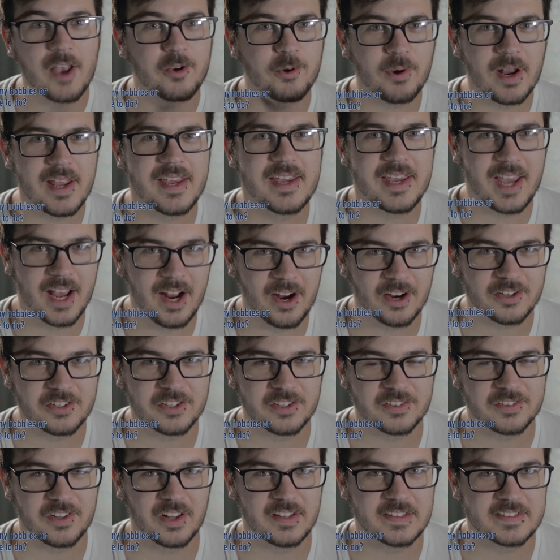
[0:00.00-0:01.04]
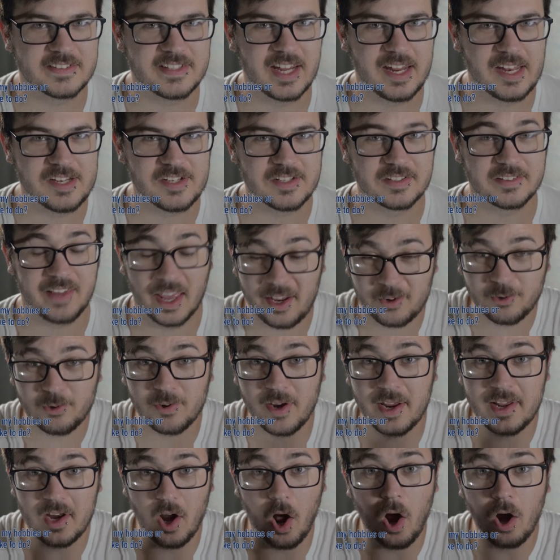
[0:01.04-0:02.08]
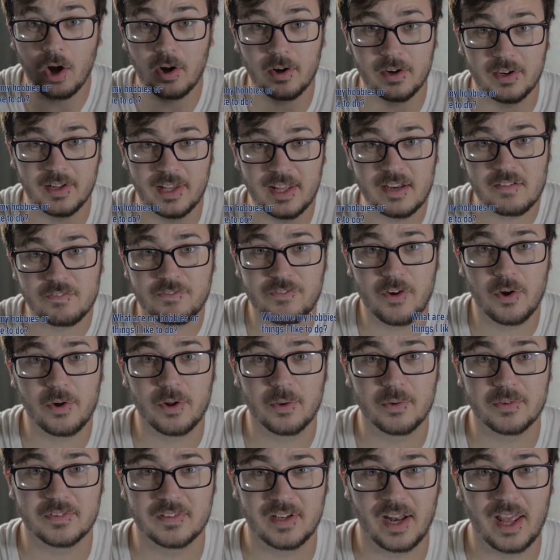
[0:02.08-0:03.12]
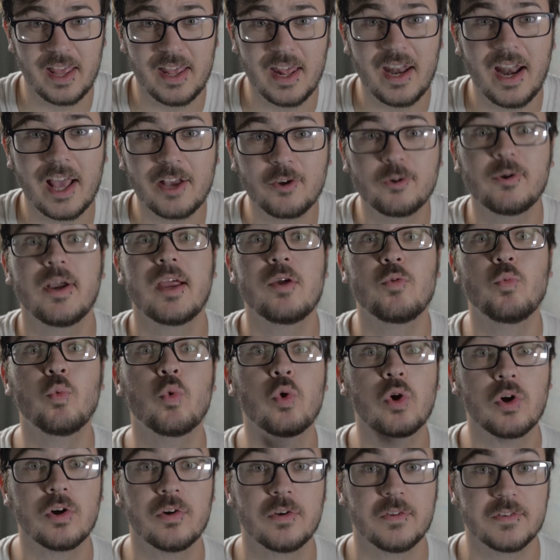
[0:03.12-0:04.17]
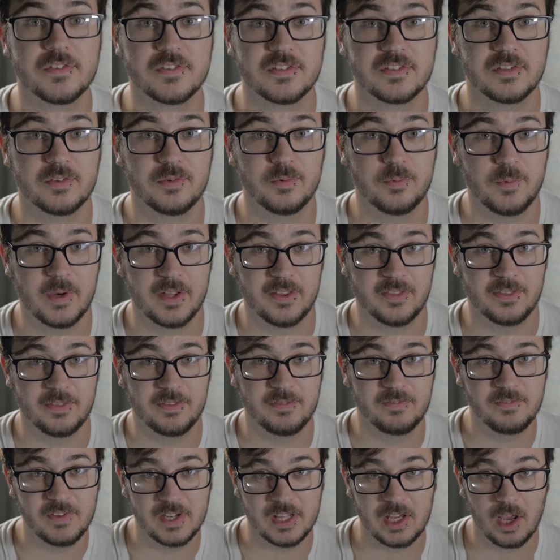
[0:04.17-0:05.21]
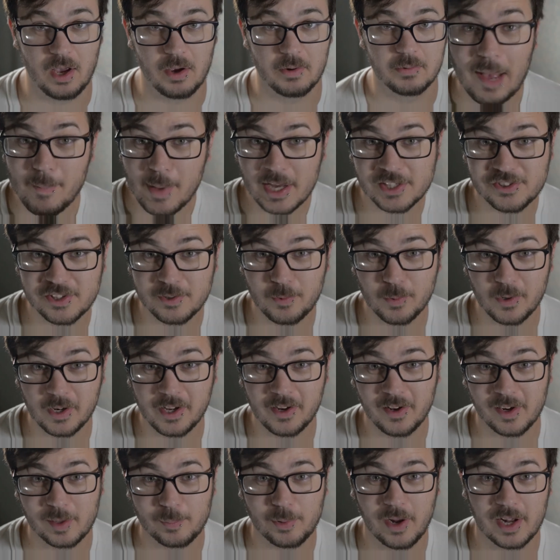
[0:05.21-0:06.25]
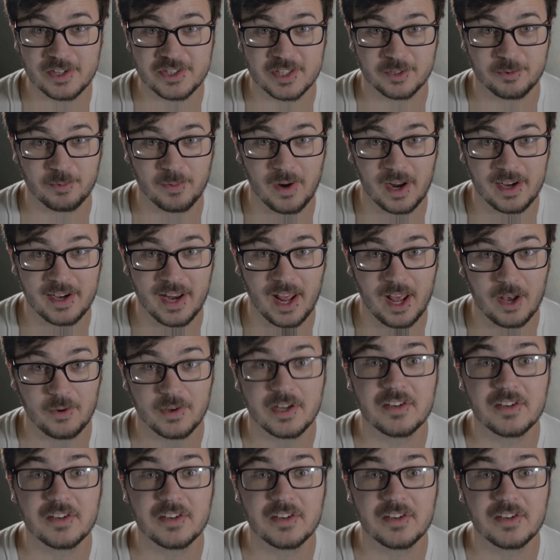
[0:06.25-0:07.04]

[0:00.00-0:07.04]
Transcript: I create characters on stages. I create art in photos and, and I create worlds with video. I'm actually working on a project right now.